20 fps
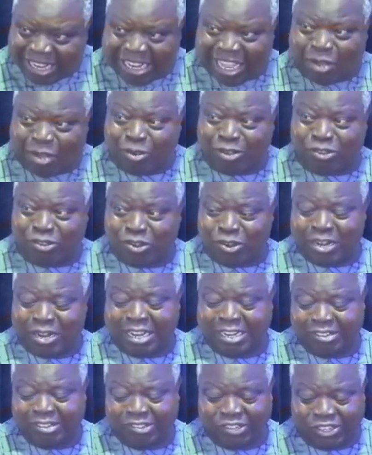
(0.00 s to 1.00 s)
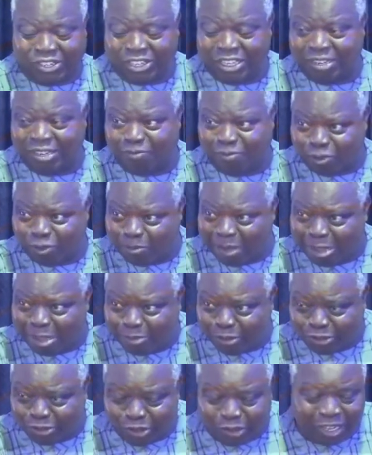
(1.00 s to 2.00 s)
I was already teaching for Bible
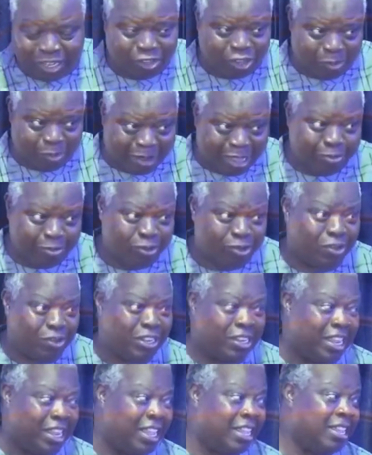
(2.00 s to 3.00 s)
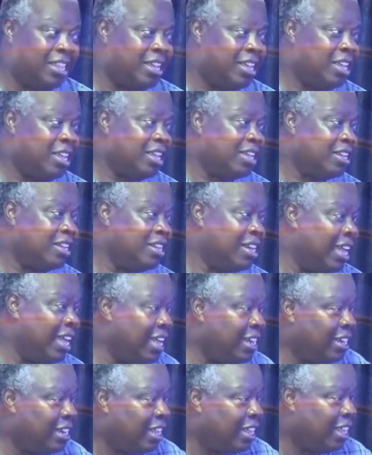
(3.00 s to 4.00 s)
study. It's a Bible study day.
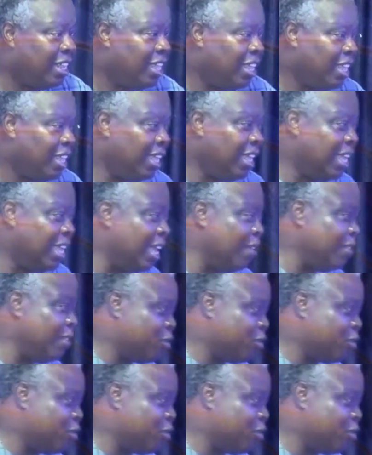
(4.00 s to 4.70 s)
Then he gave it to